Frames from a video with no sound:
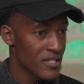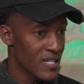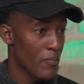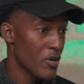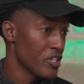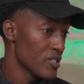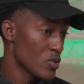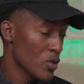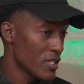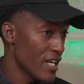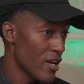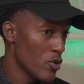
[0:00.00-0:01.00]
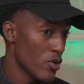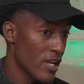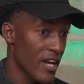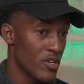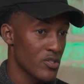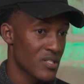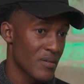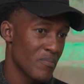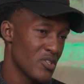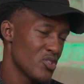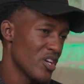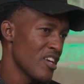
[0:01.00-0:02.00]
time around, it's all done online. You
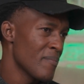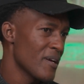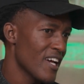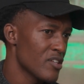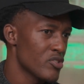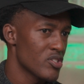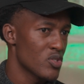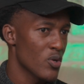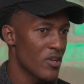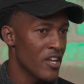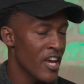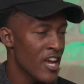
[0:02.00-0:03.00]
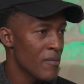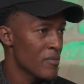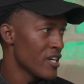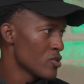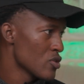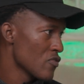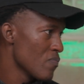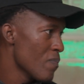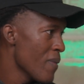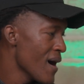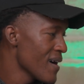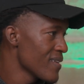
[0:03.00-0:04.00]
submit your email address, your name, date
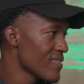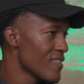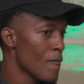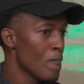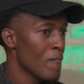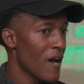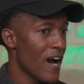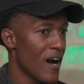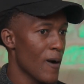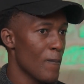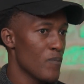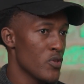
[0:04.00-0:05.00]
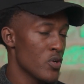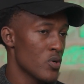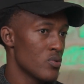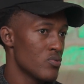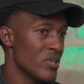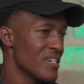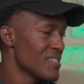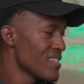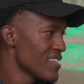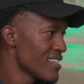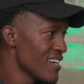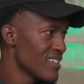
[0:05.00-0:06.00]
of birth, your
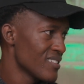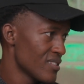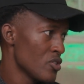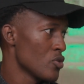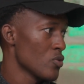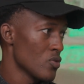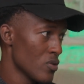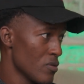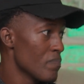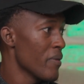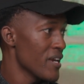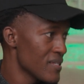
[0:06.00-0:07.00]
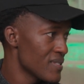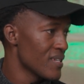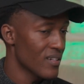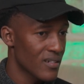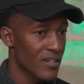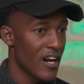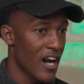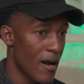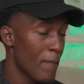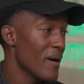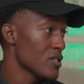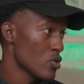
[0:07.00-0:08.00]
residence, basic
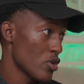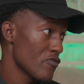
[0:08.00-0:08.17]
personal